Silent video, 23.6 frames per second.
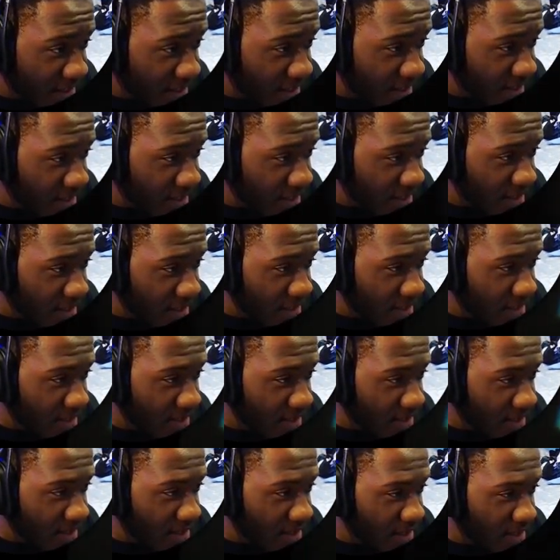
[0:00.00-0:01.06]

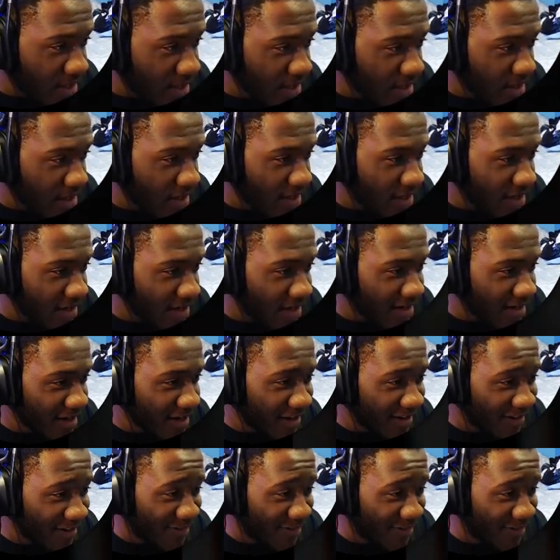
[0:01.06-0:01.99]
Nothing is said.